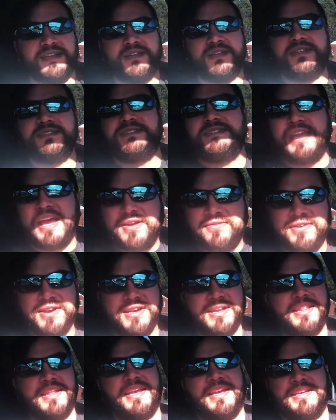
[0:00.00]
Let's dive
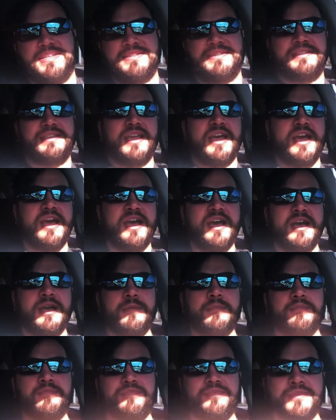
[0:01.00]
into this,
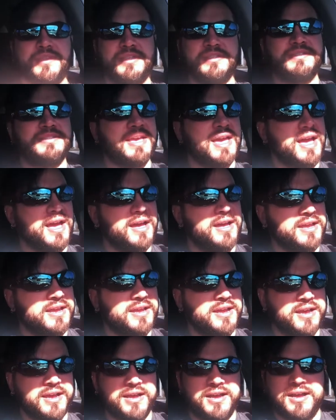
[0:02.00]
because
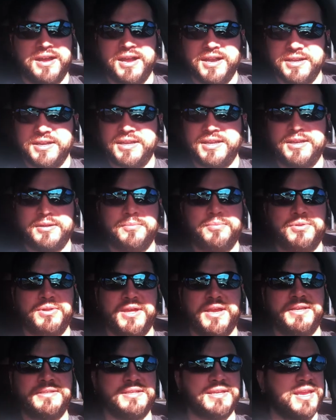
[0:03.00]
Anya
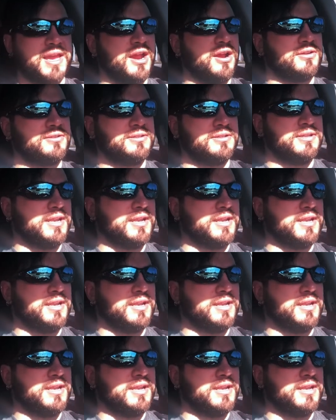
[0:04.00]
plays a character